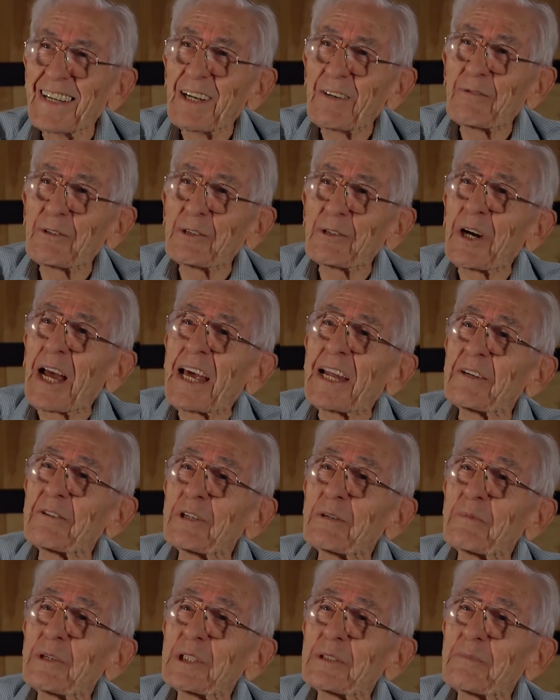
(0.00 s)
where I had
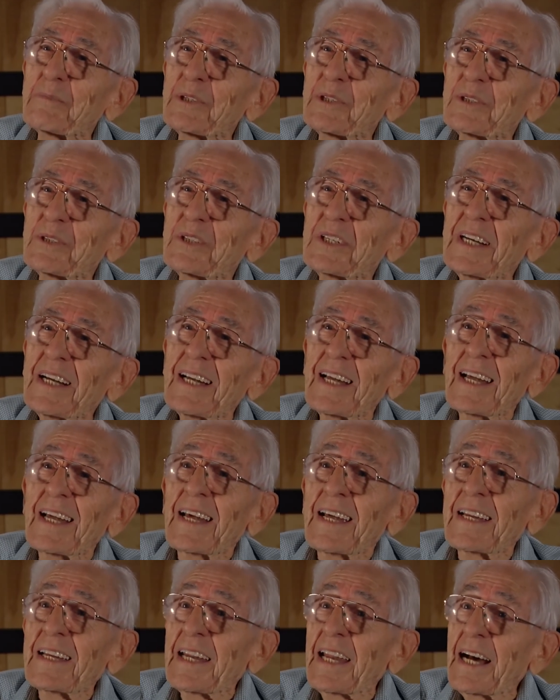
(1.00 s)
too much blue.
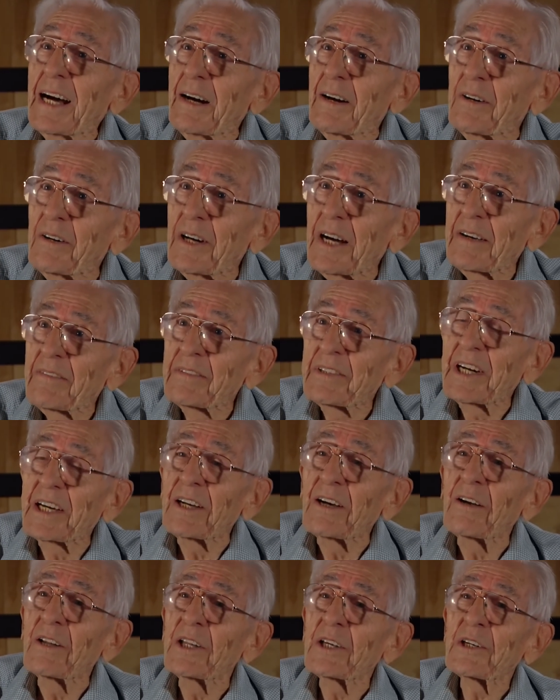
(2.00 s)
Now I've got
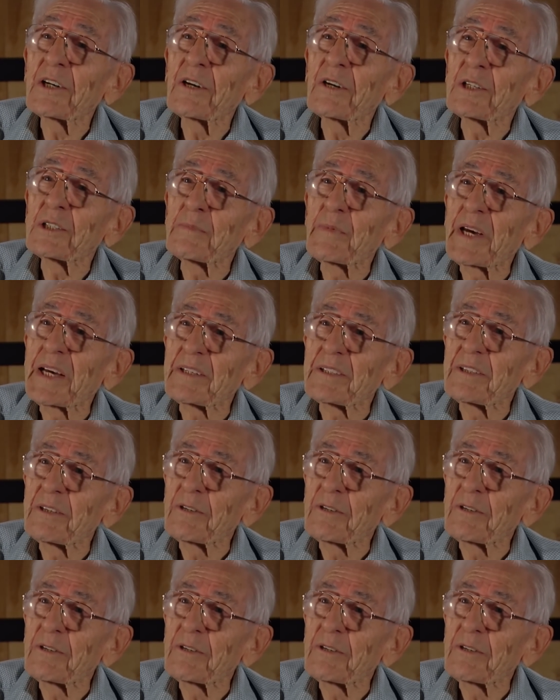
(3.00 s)
all the colors back to